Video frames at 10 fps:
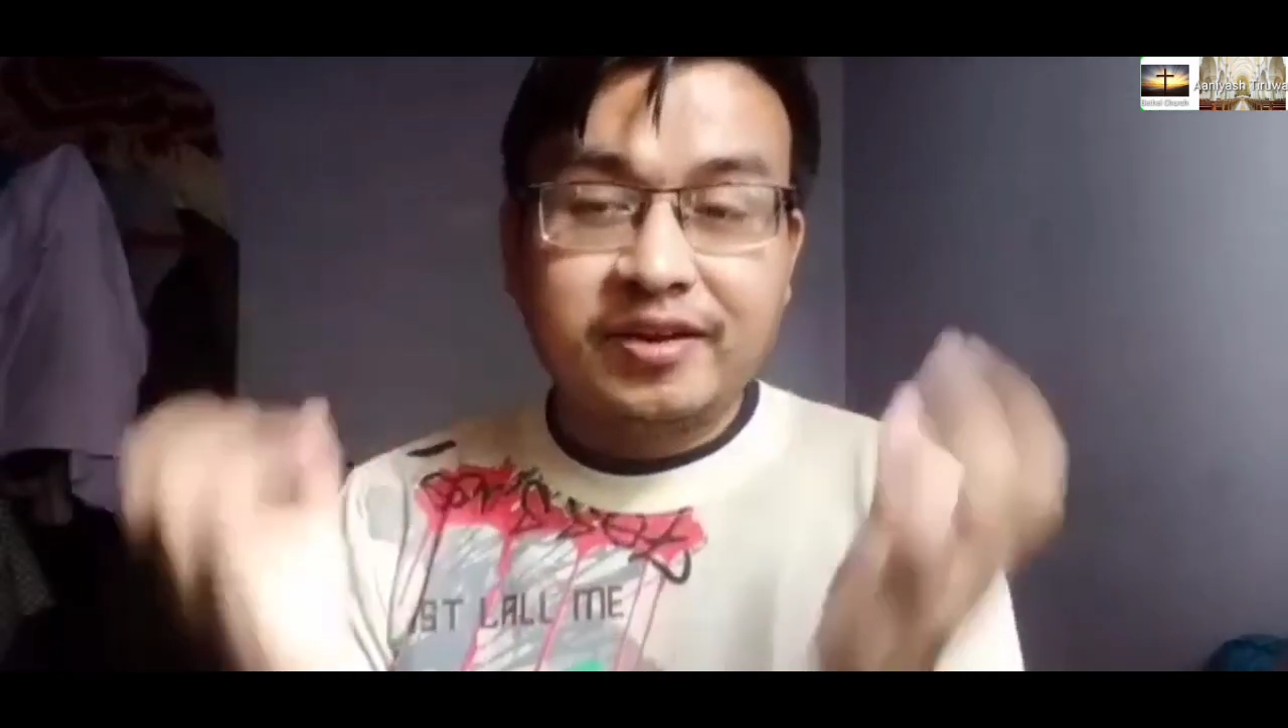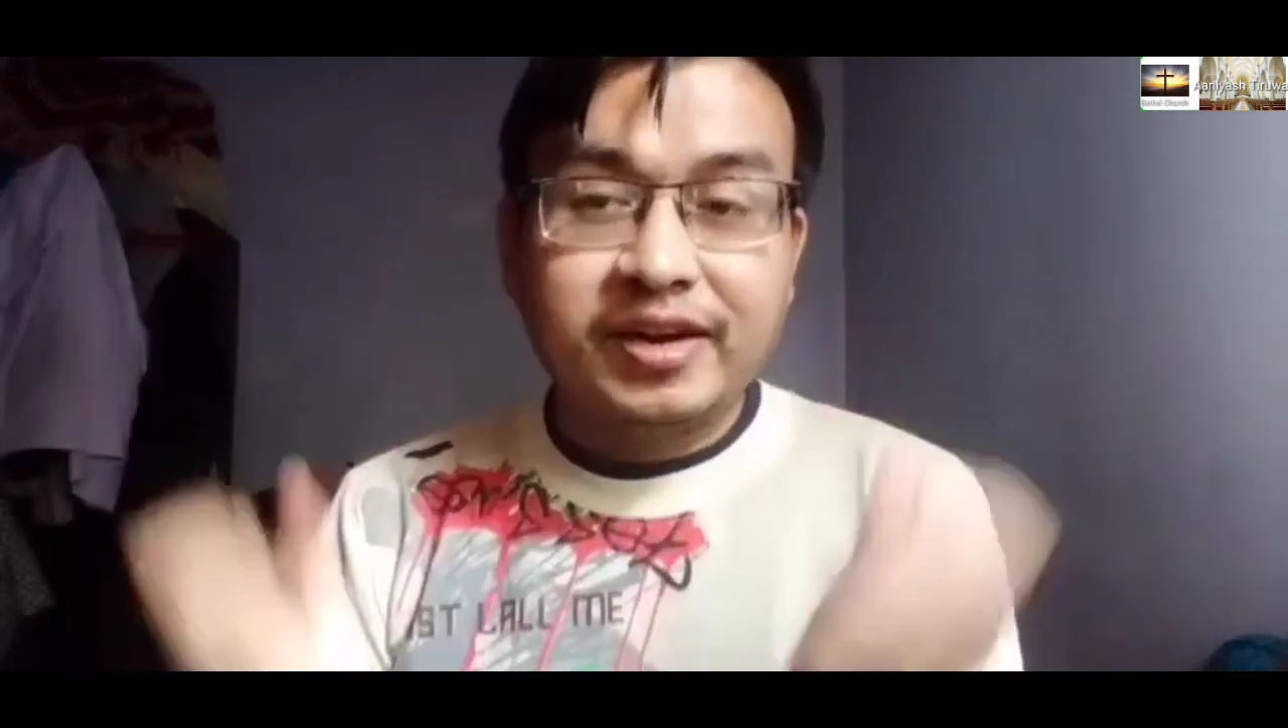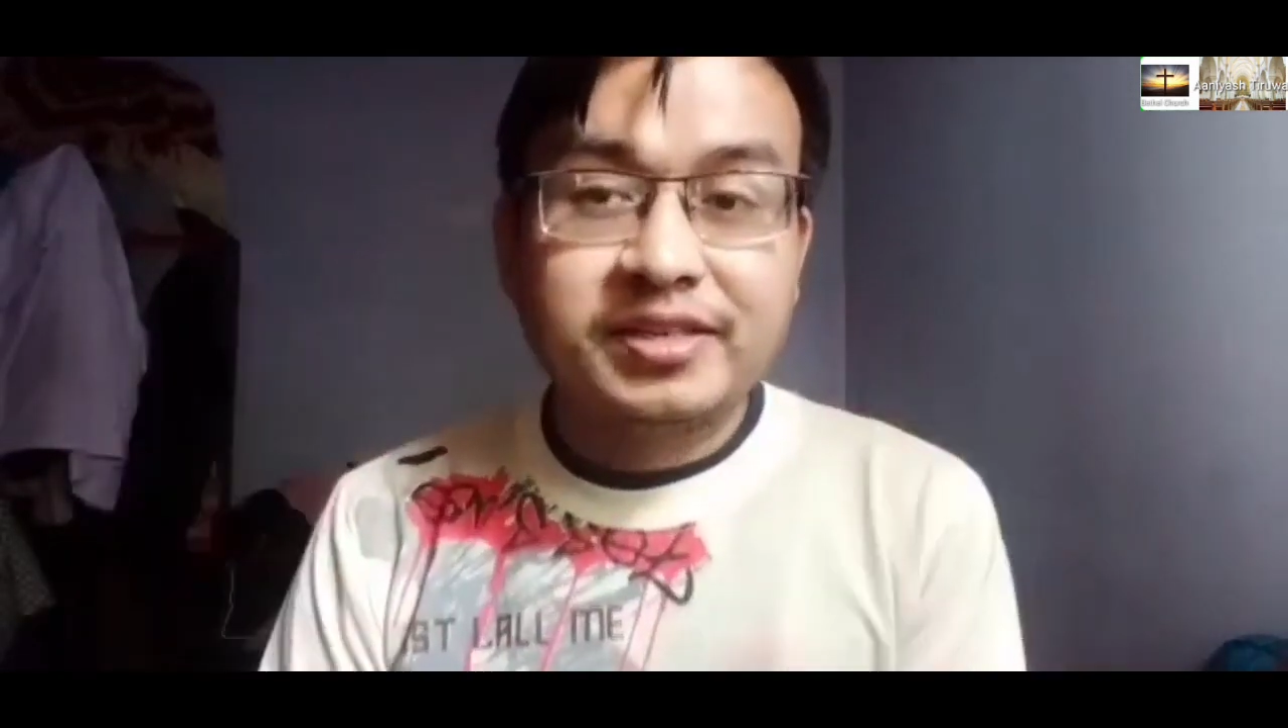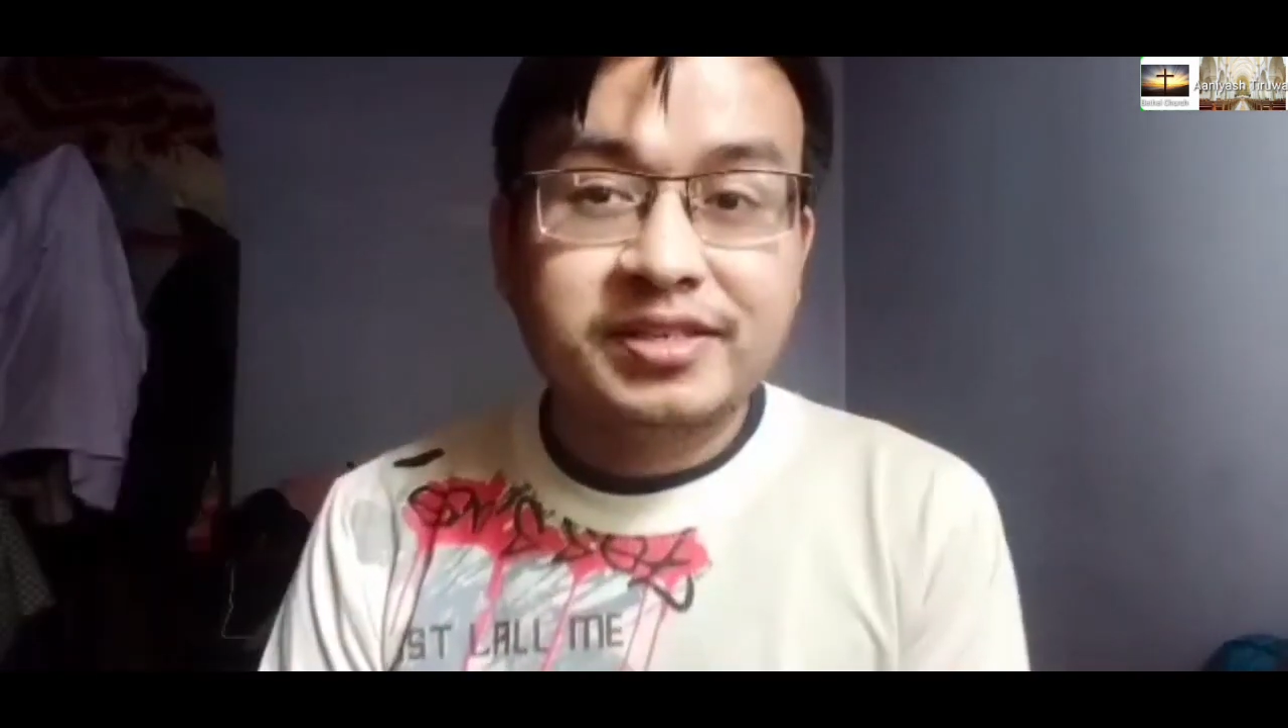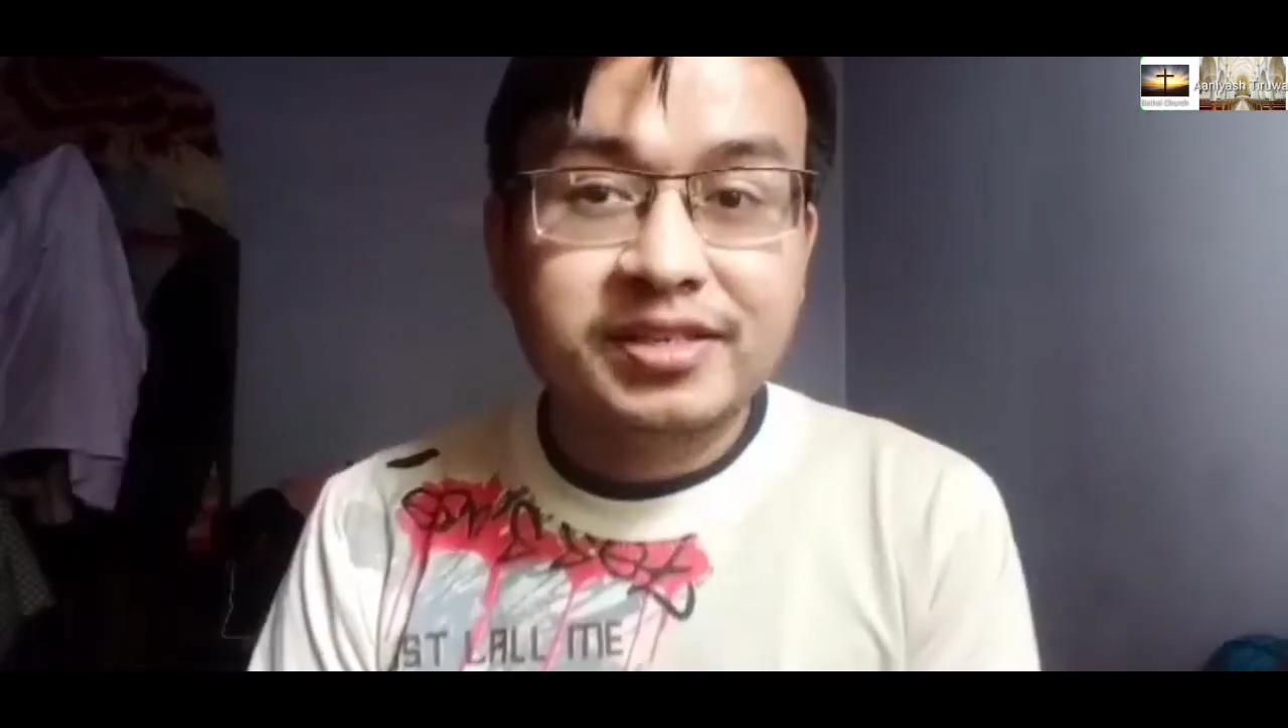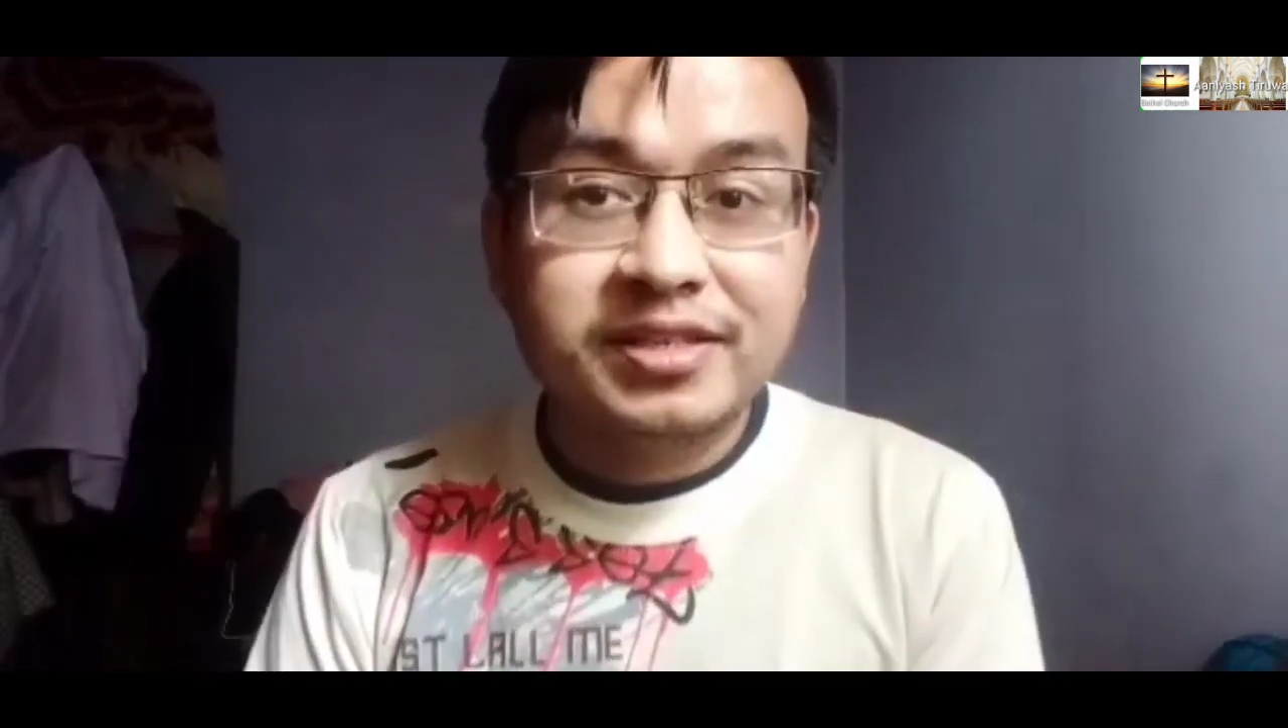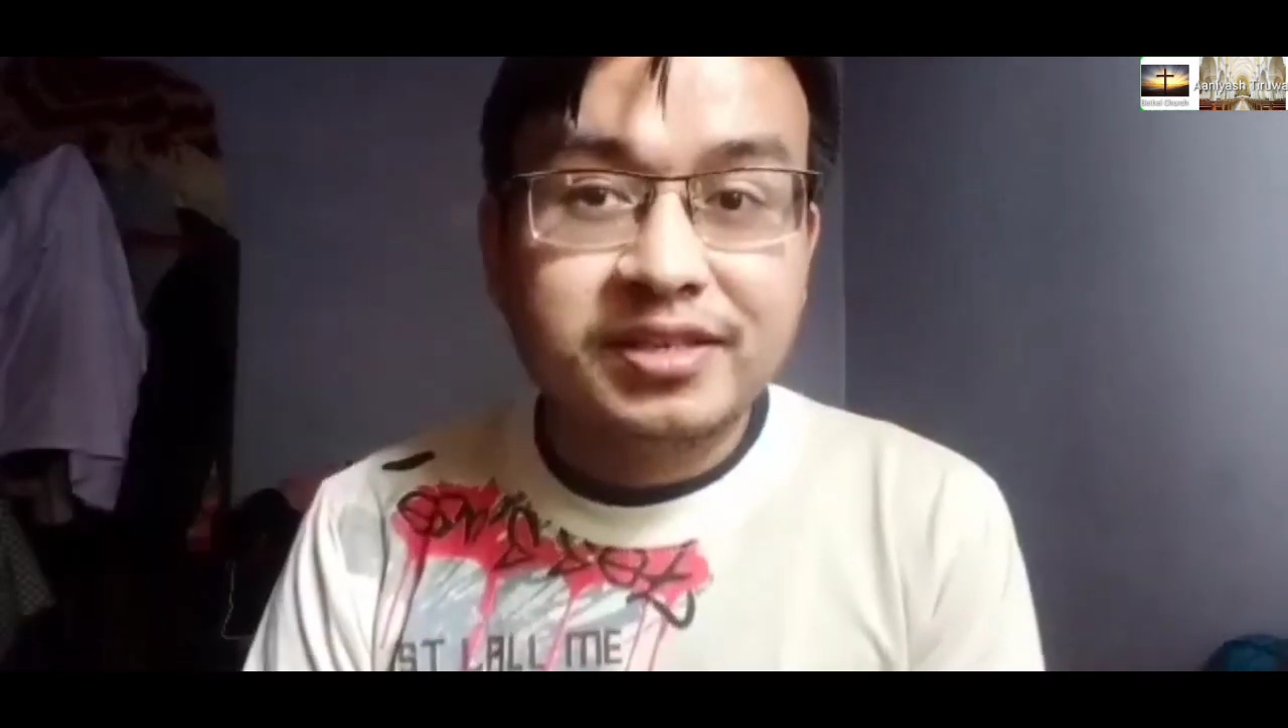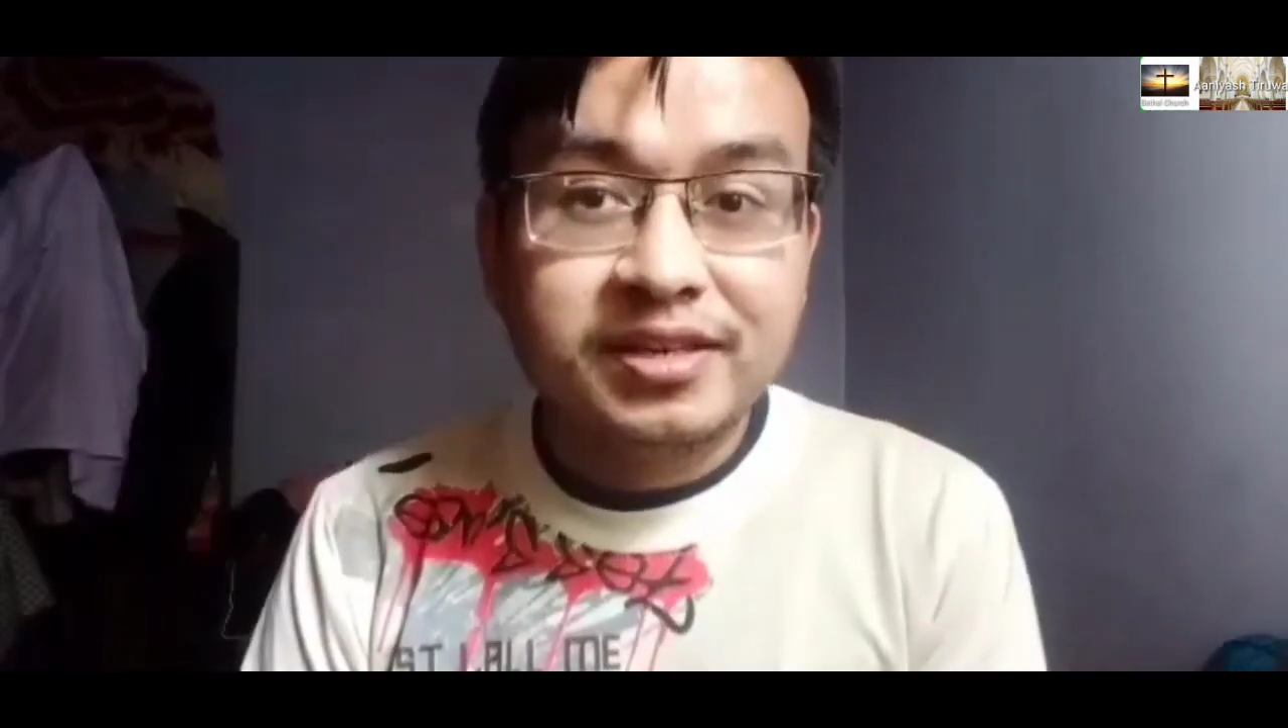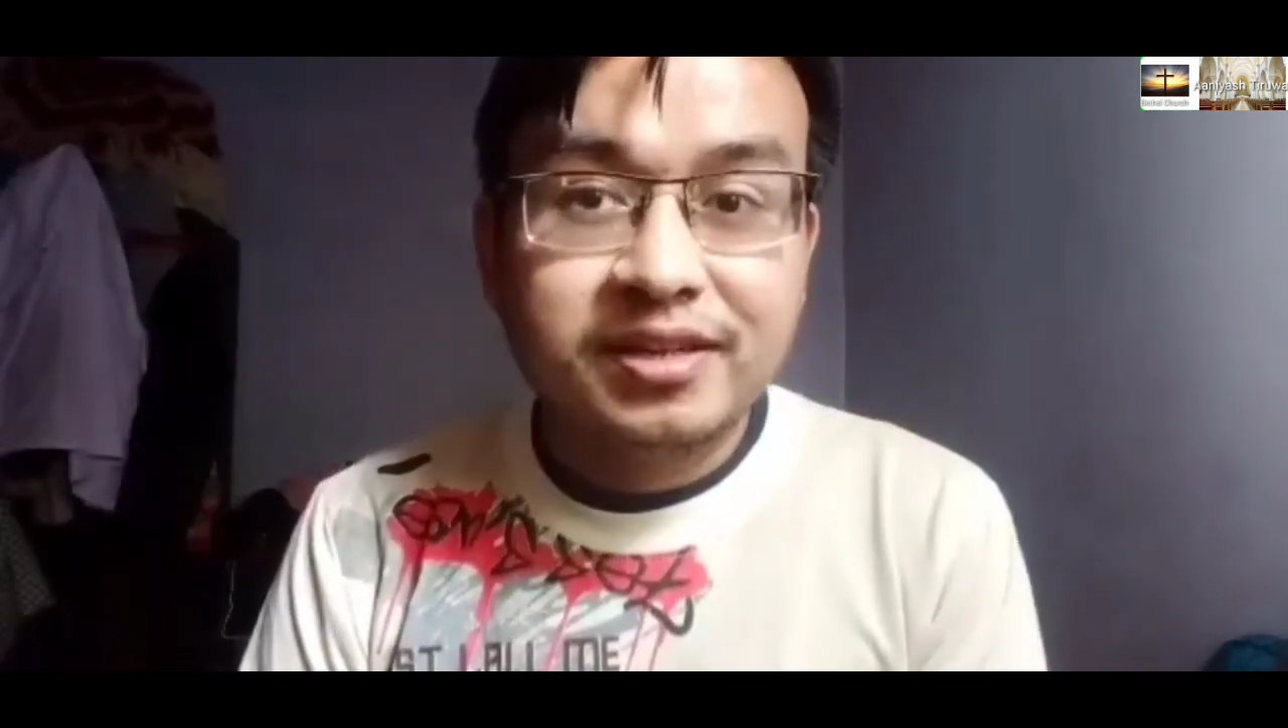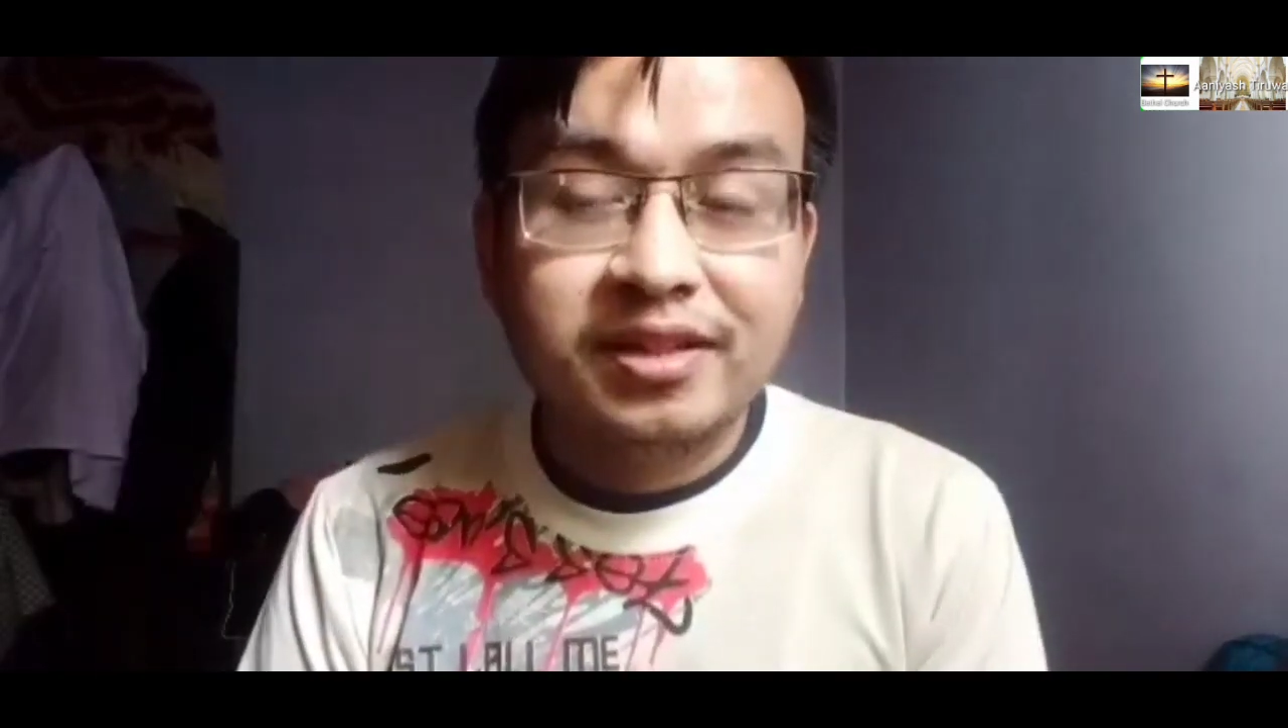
creates